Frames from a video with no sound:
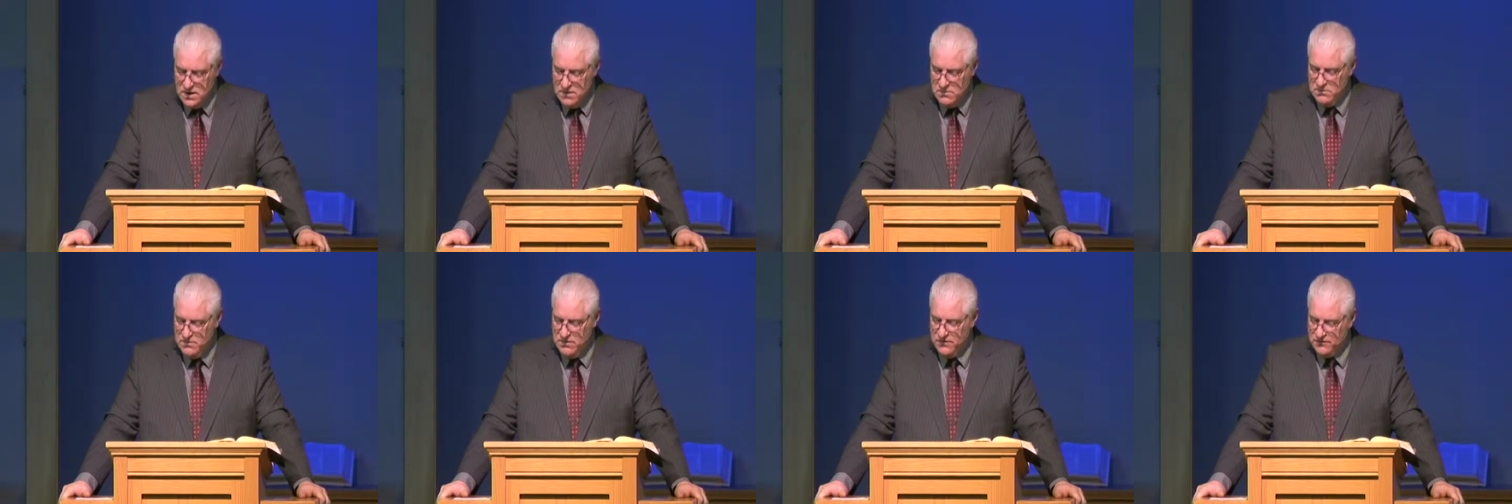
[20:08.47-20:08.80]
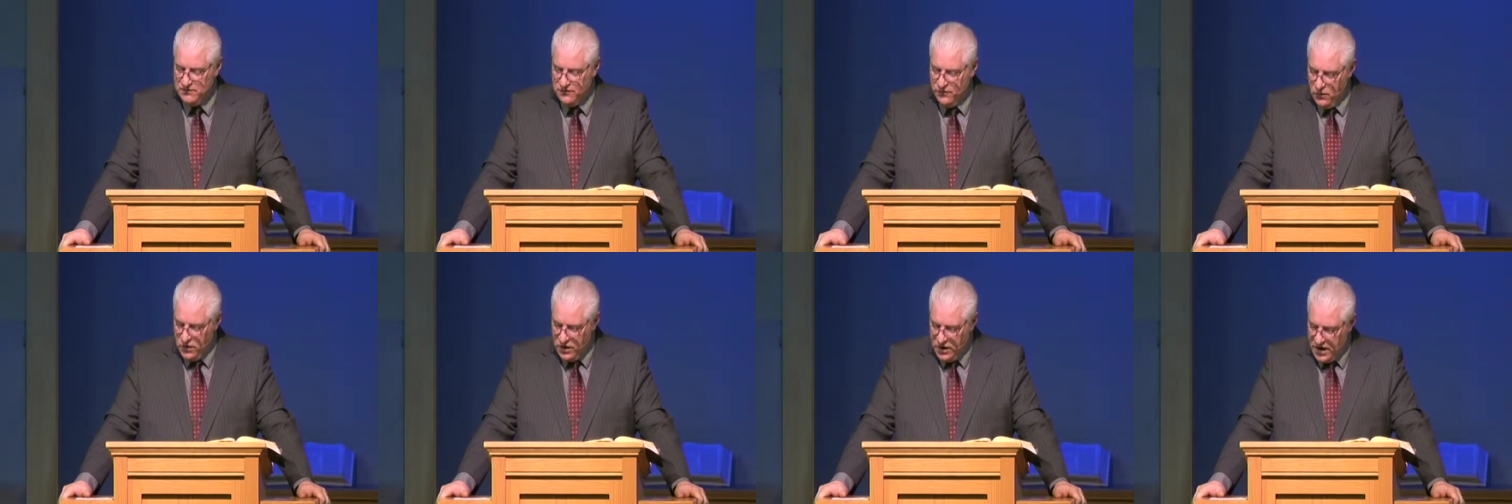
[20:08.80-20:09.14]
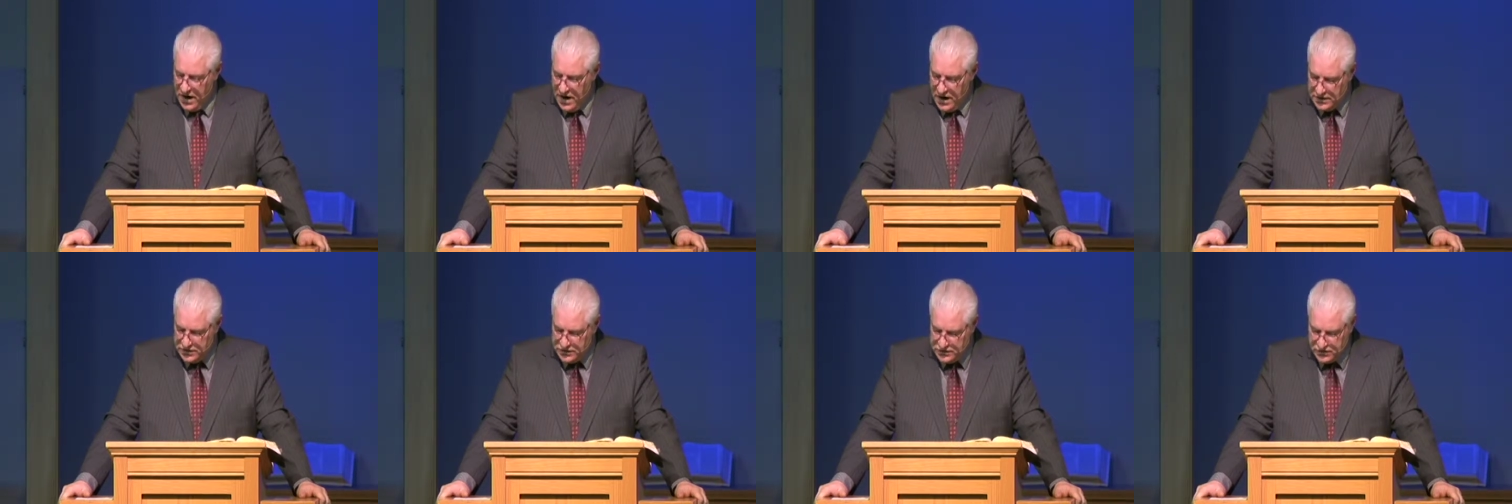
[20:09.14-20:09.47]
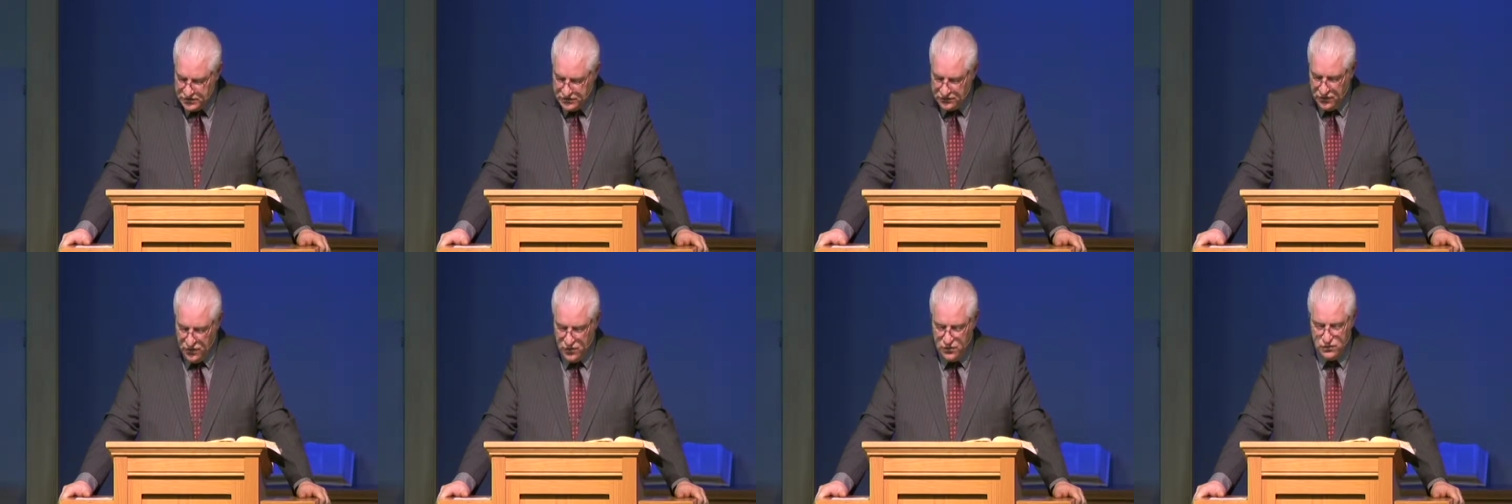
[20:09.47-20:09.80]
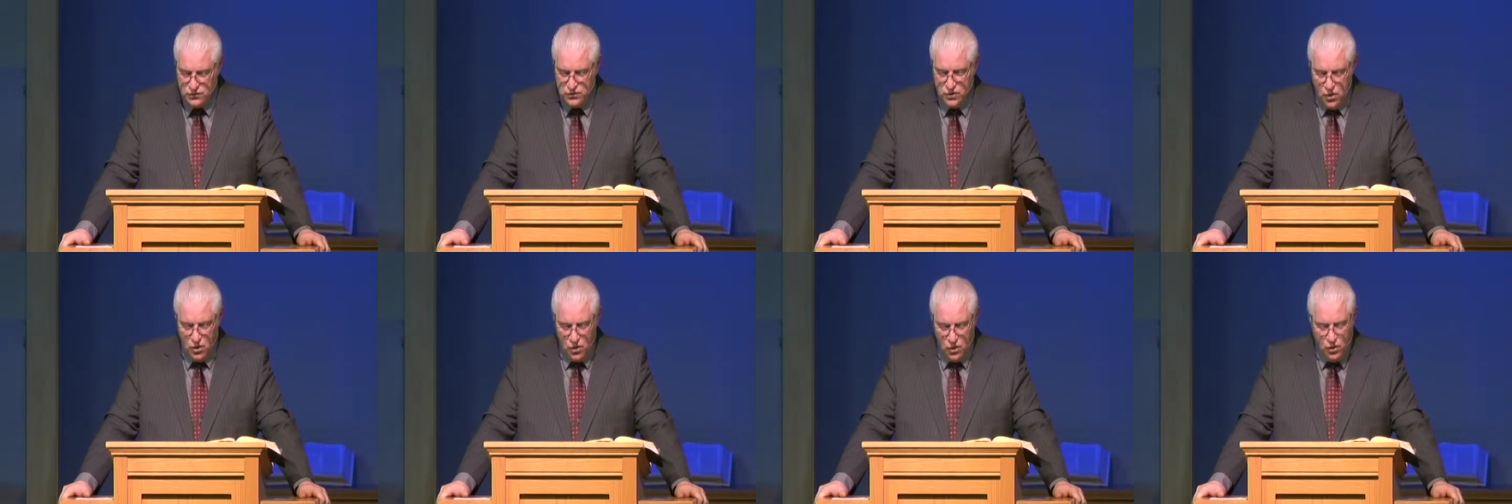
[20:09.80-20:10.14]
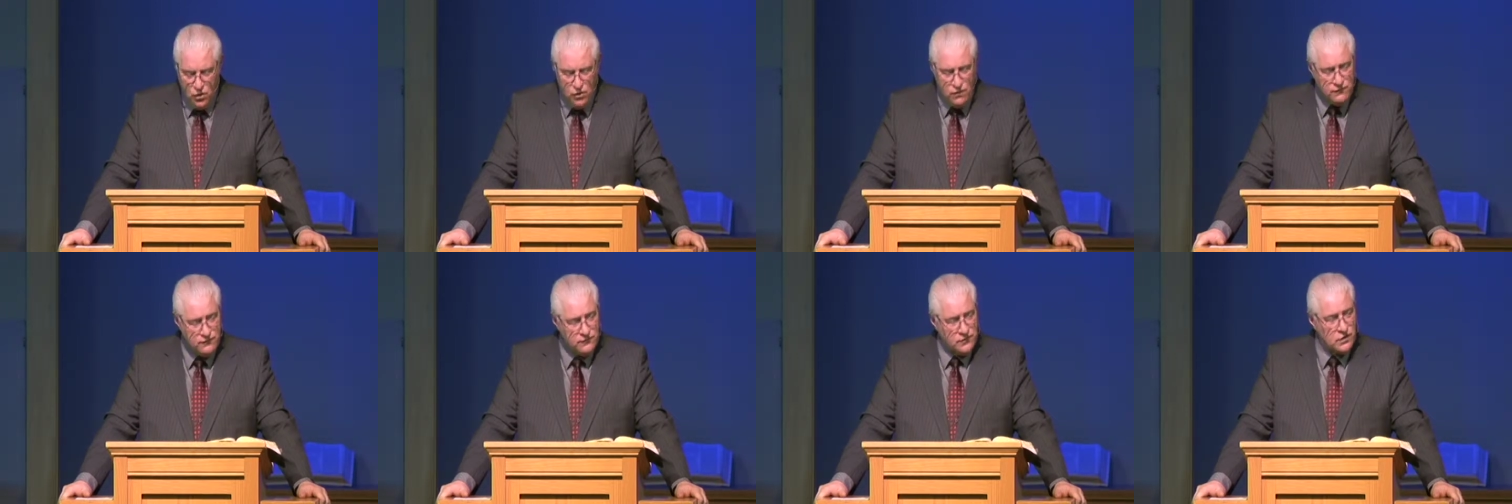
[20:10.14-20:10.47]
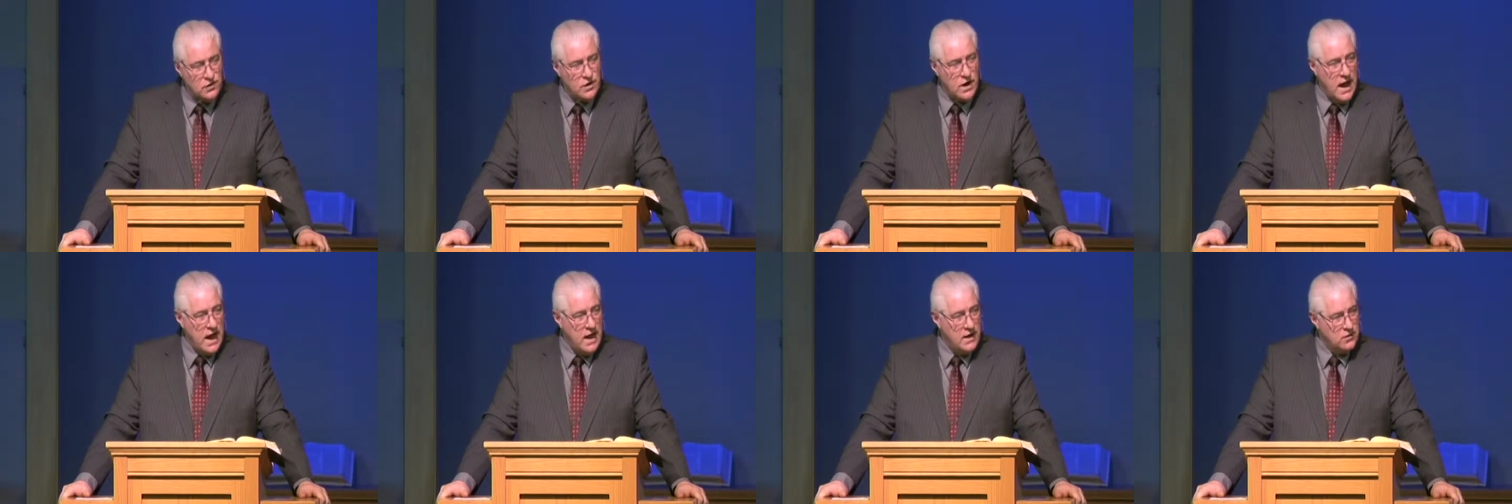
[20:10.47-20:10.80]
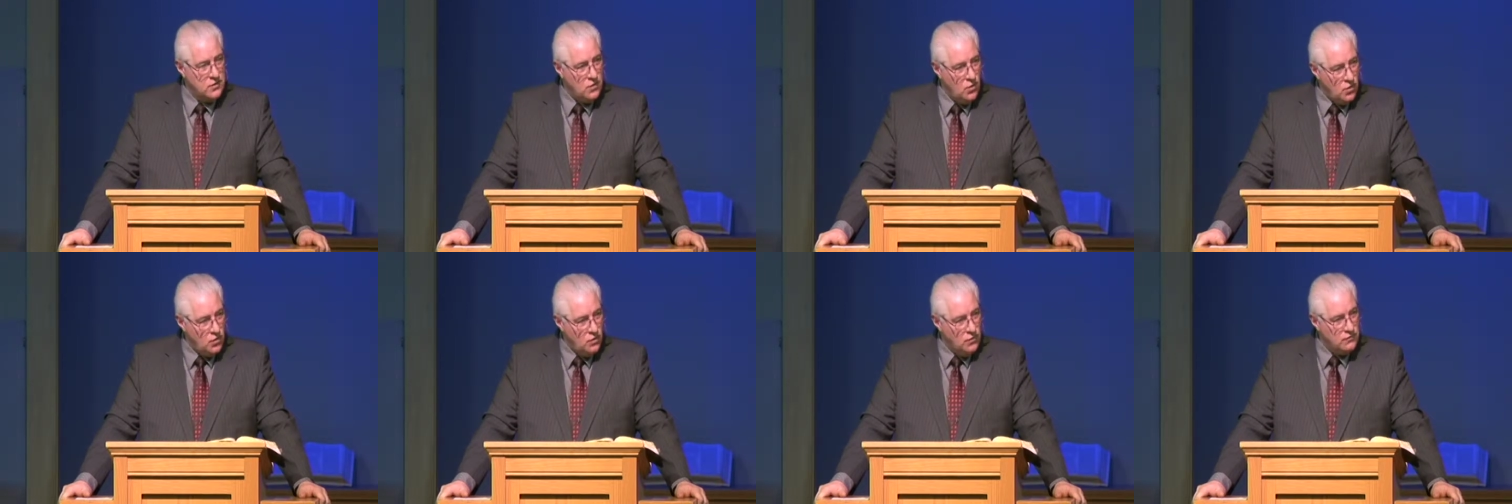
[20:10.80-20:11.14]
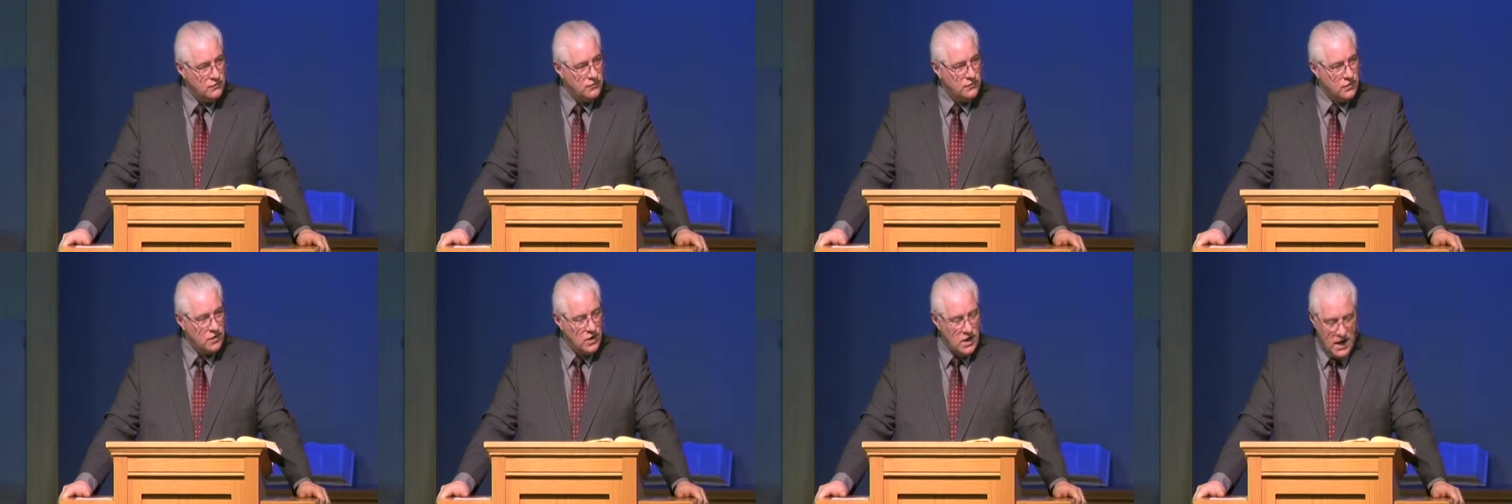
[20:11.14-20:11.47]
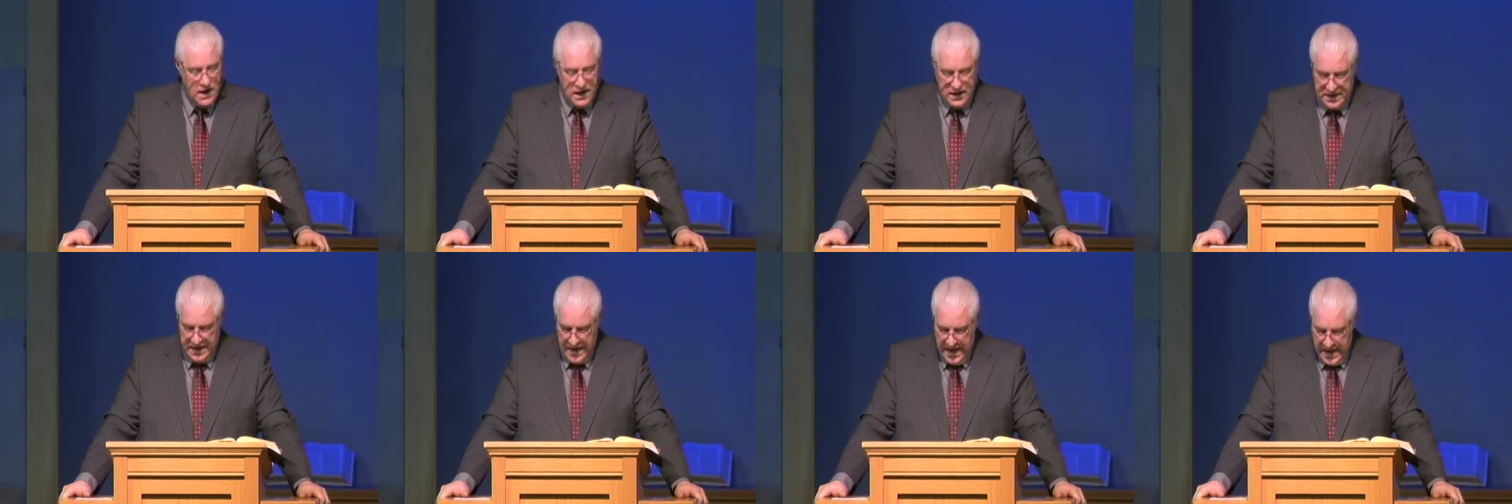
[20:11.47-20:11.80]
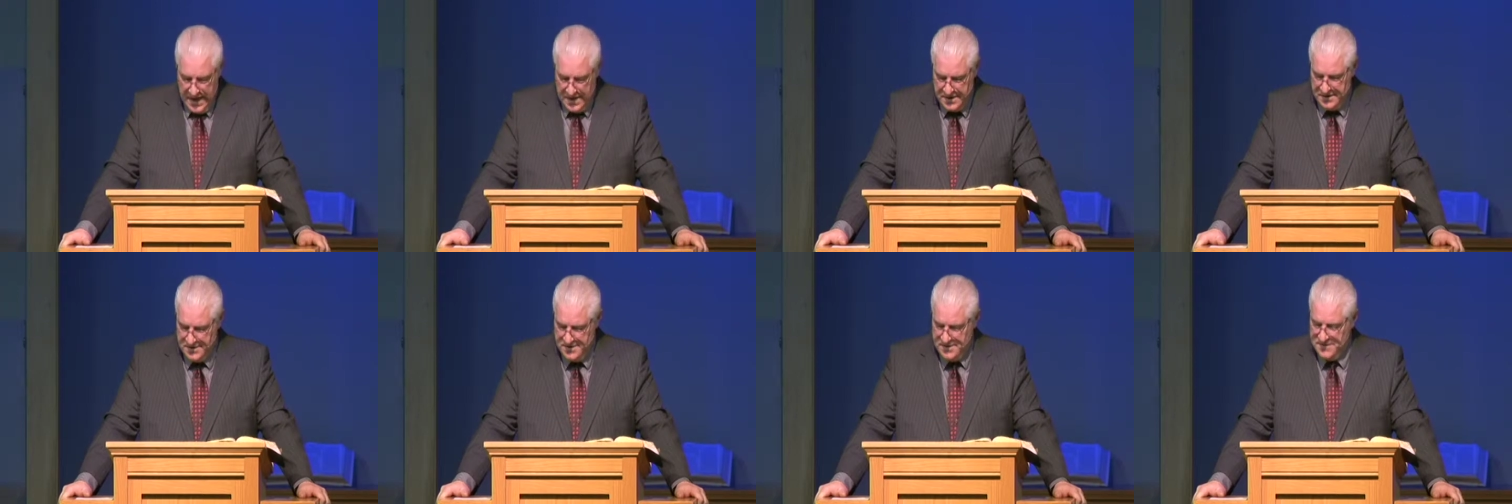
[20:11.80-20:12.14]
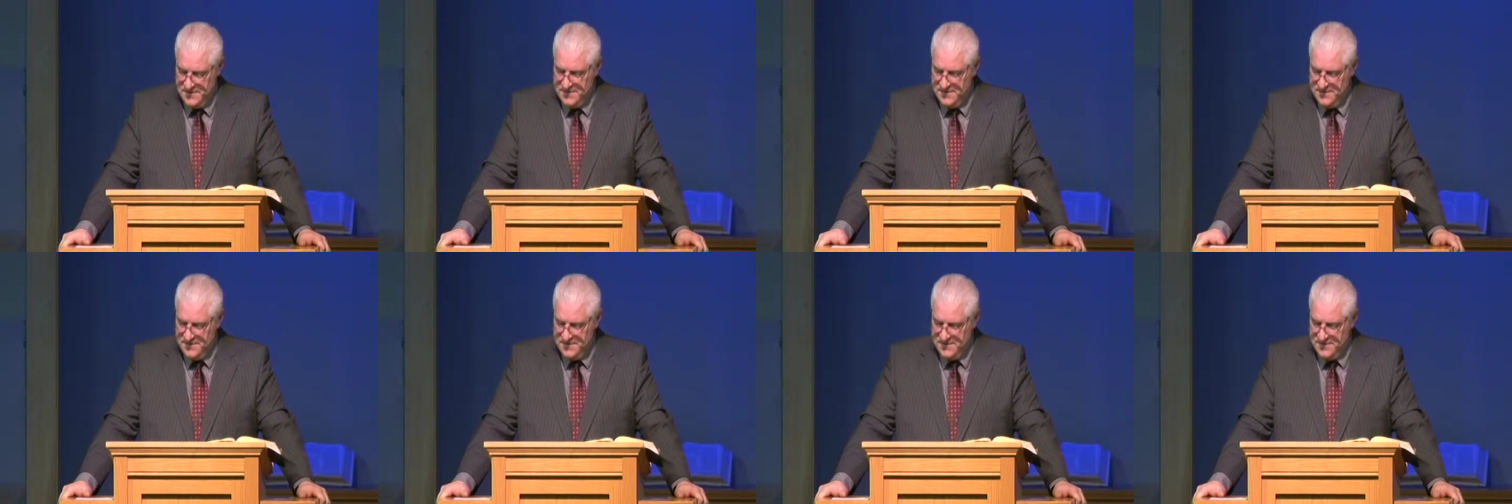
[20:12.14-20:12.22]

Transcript: before God's throne over and over again.